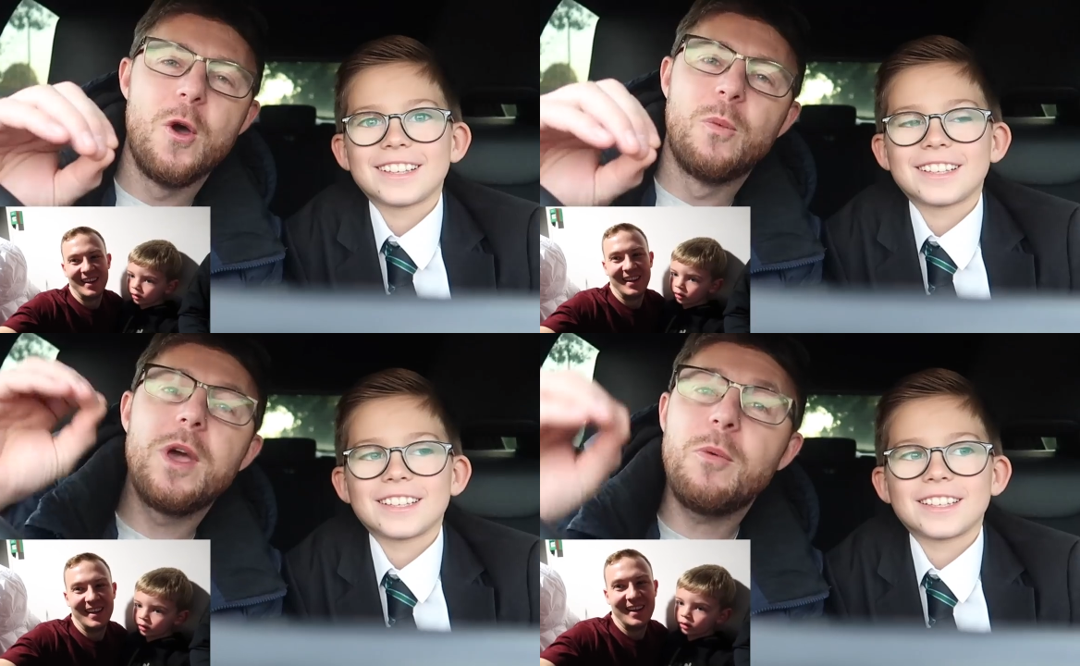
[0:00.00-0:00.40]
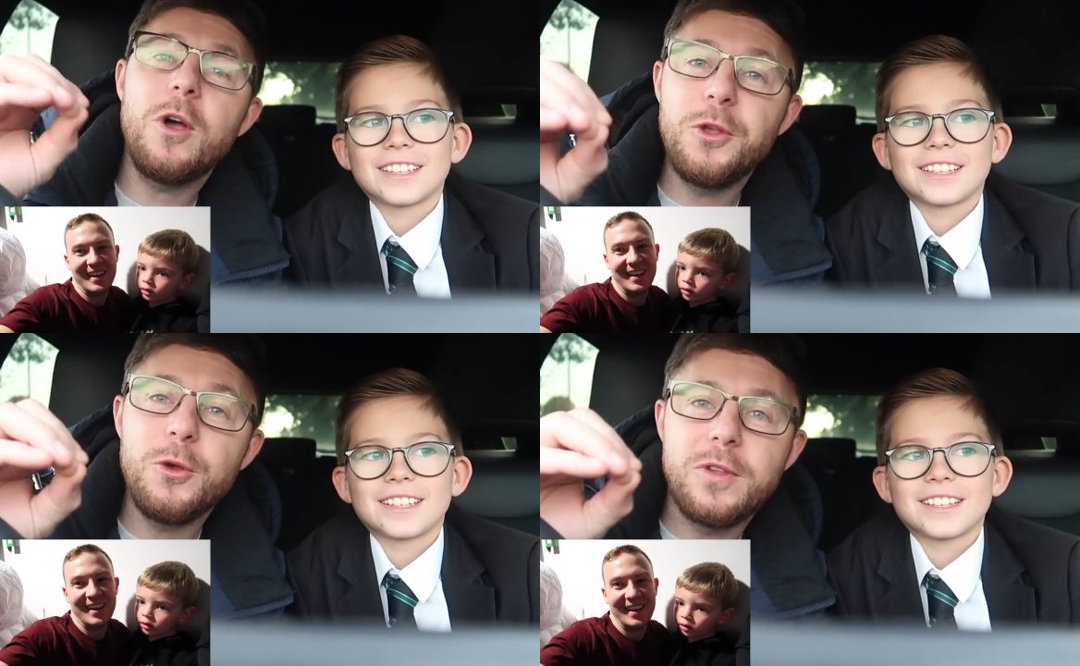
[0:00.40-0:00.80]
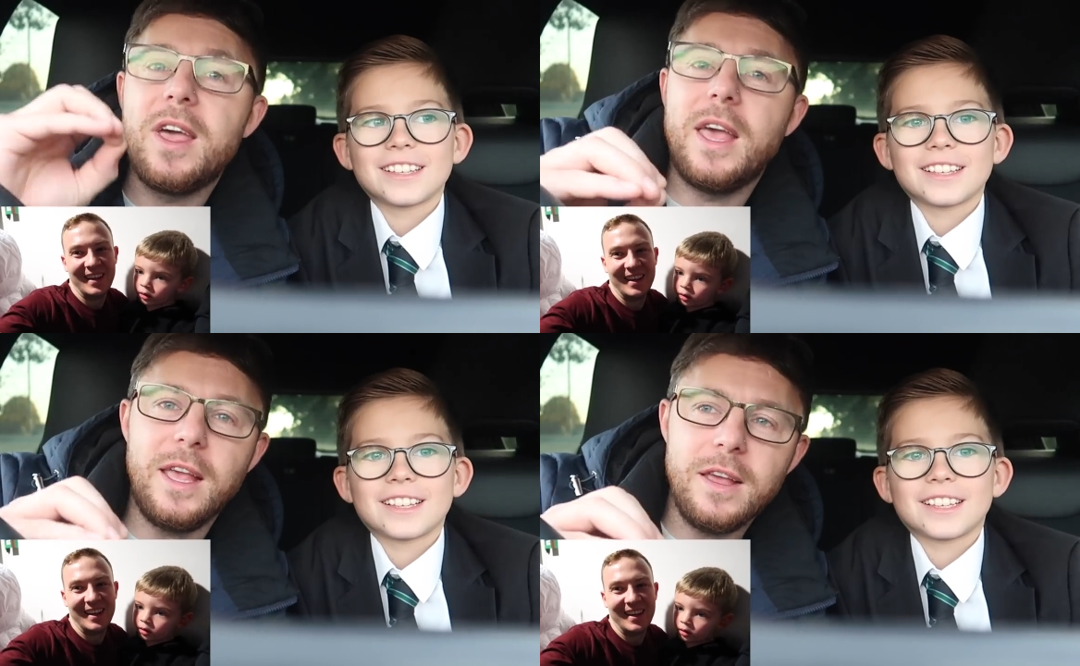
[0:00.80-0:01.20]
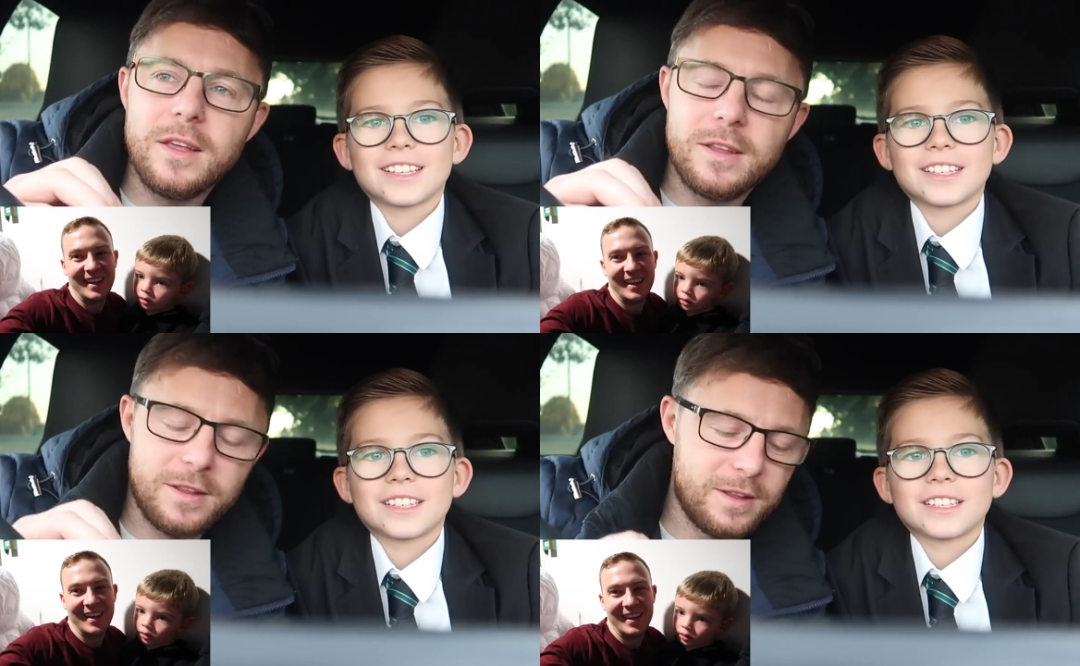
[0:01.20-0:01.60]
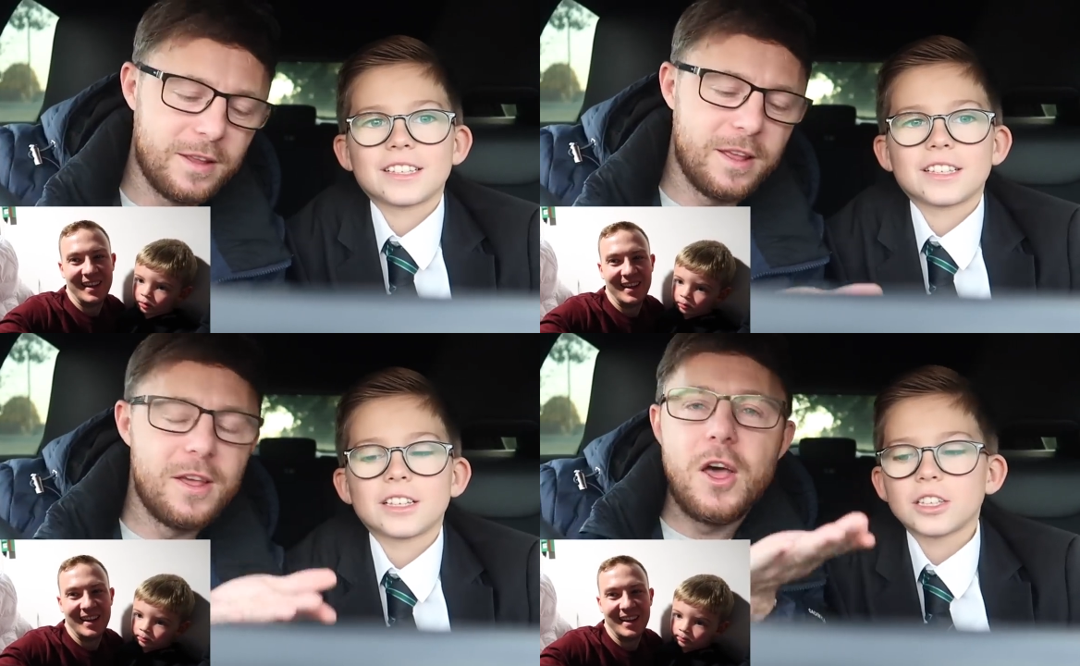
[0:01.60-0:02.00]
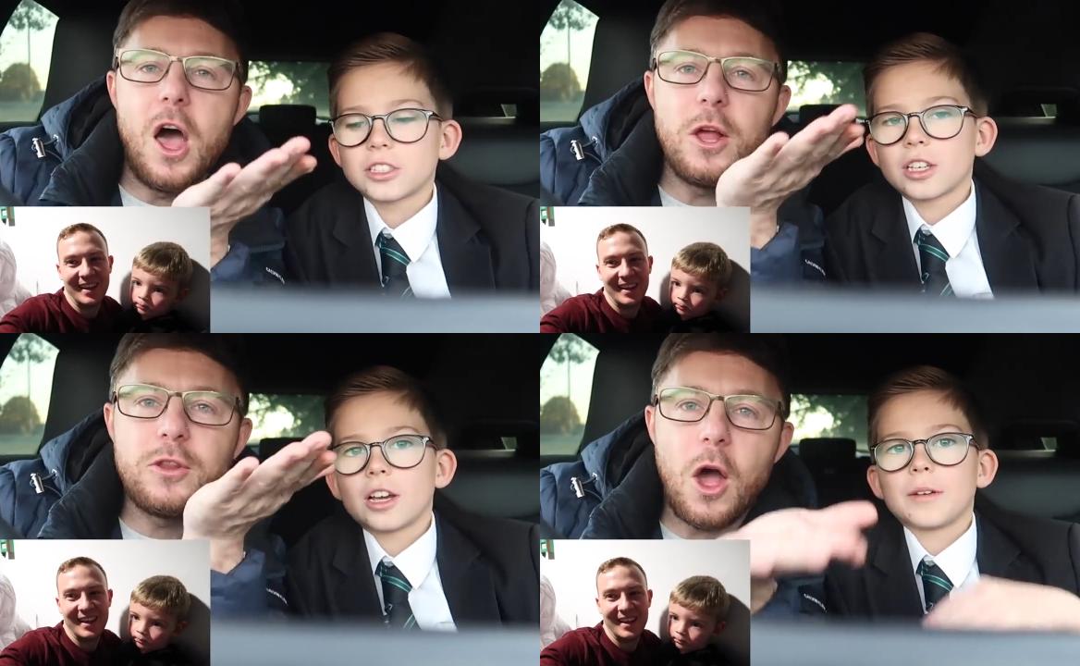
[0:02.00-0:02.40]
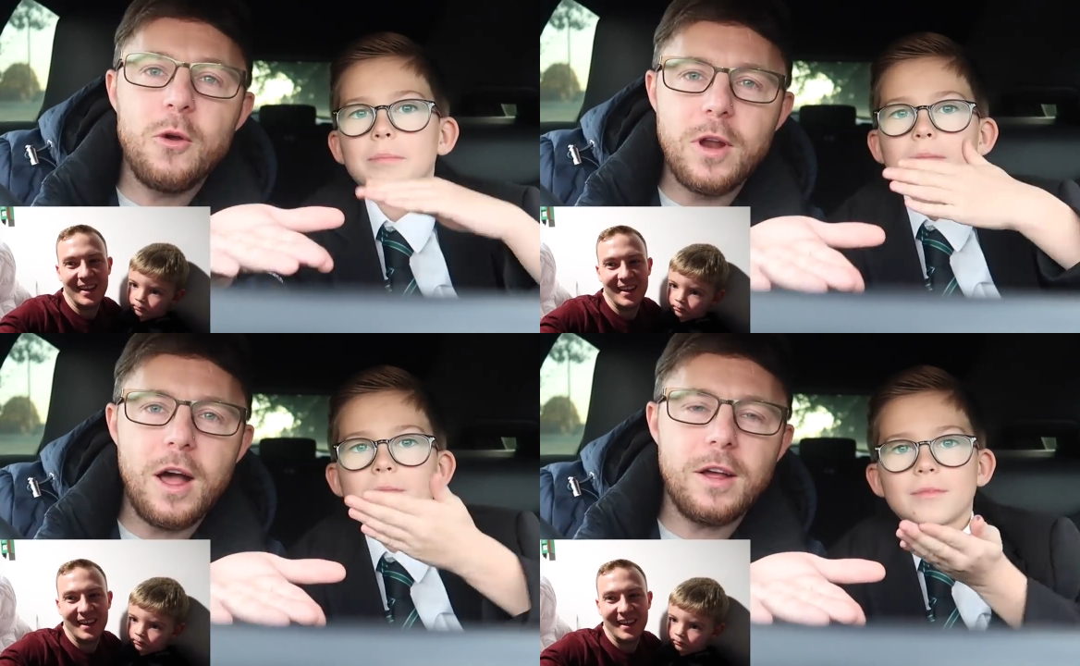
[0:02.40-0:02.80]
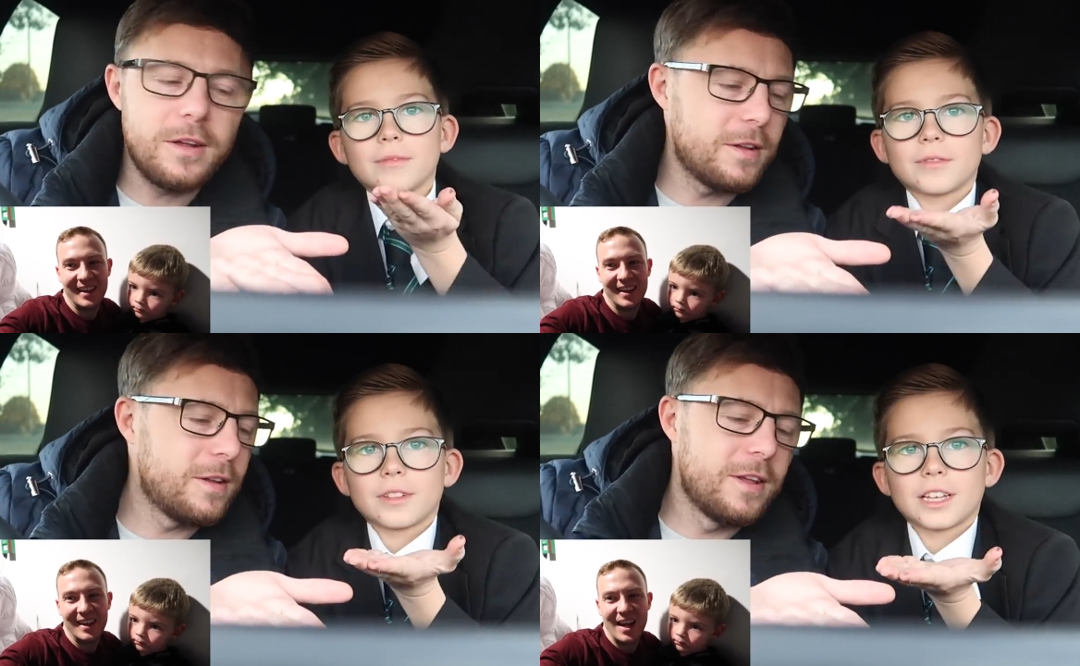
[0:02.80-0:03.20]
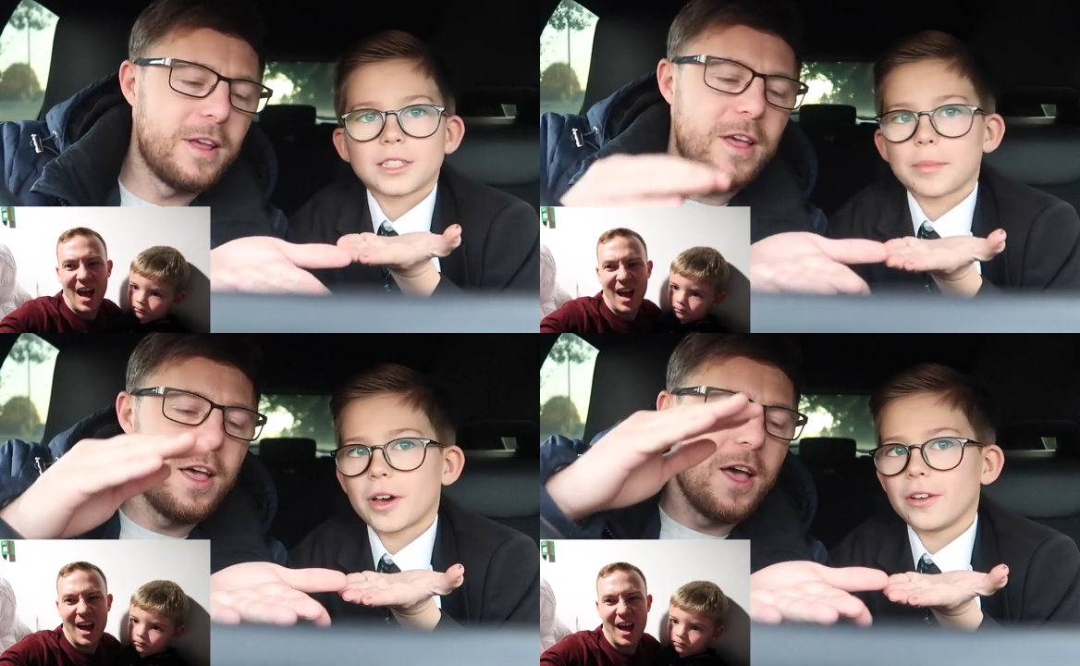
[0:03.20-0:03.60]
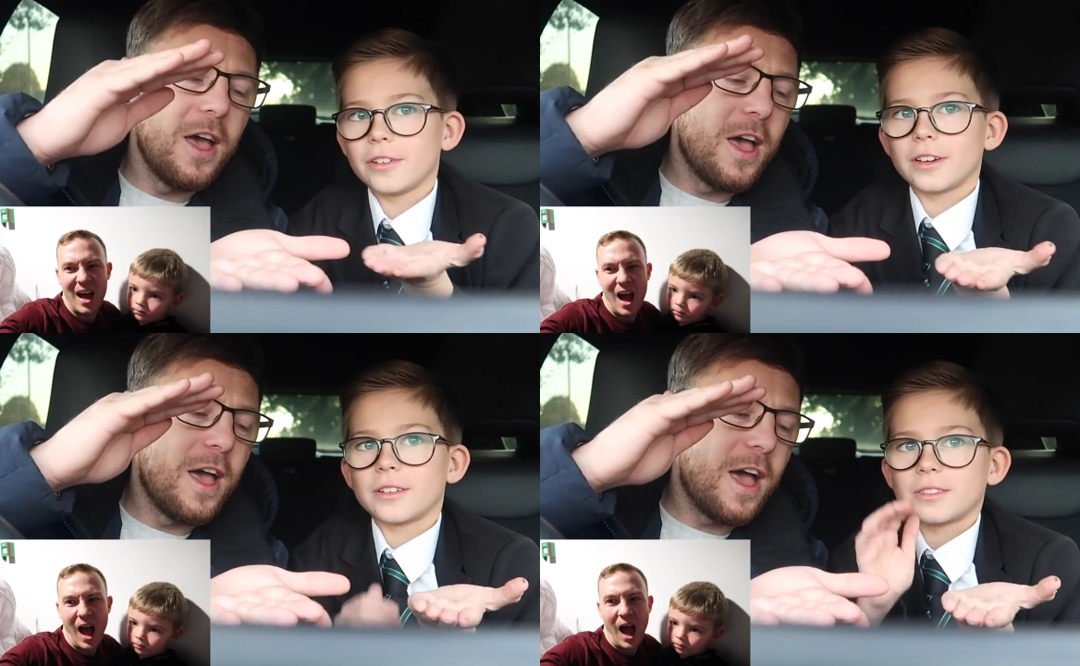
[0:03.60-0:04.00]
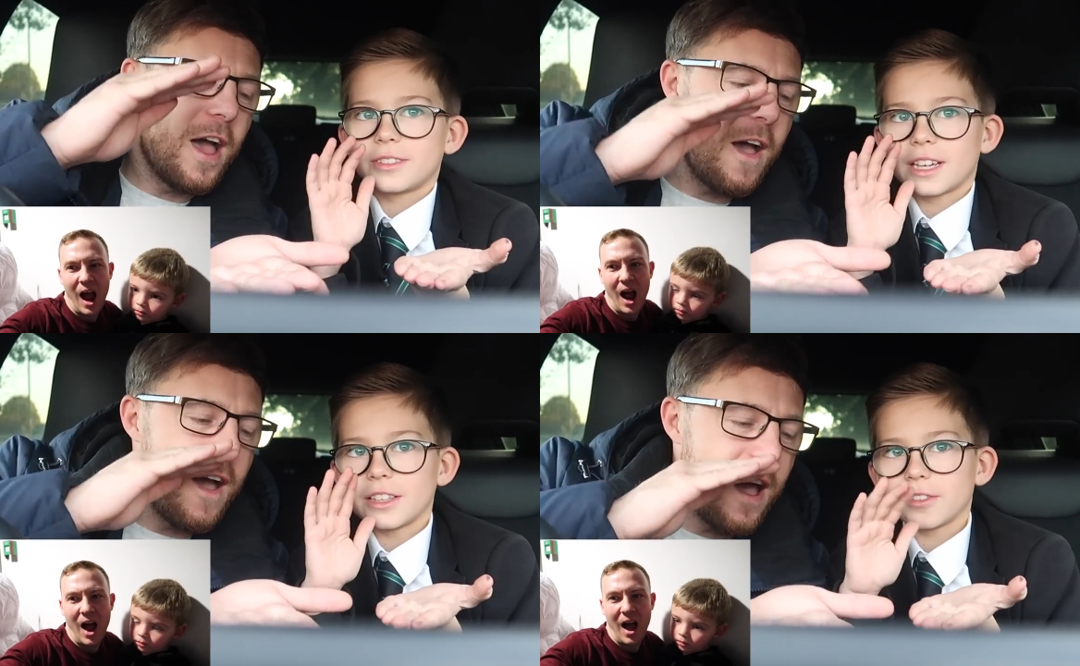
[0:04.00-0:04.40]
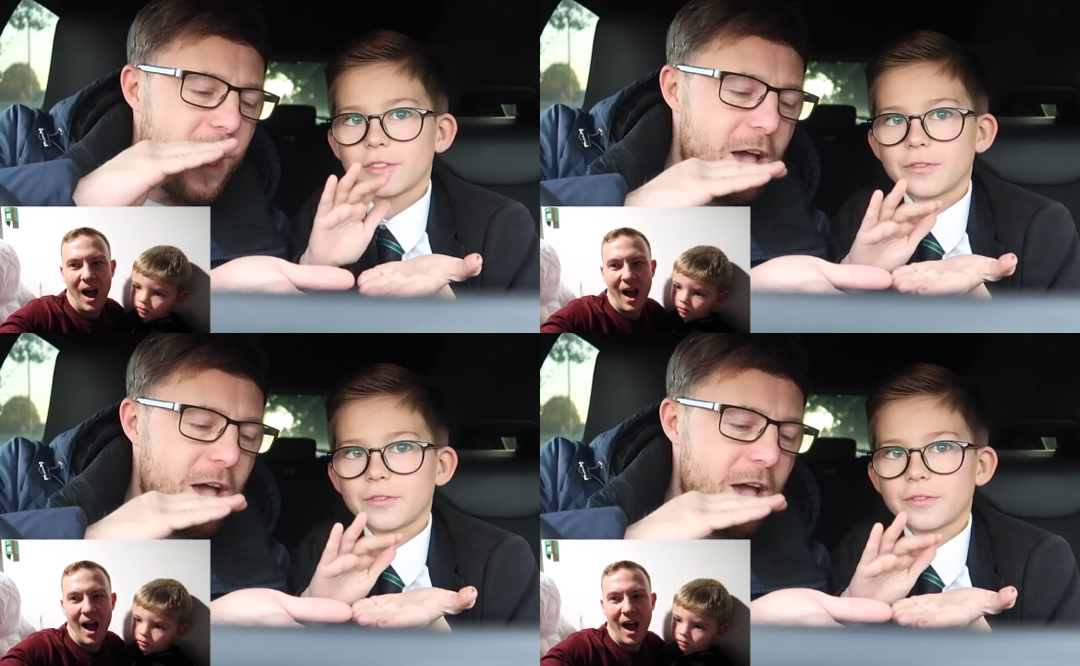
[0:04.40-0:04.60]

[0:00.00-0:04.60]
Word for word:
Speaker 1: We want you to eat a donut. That's a bun. Then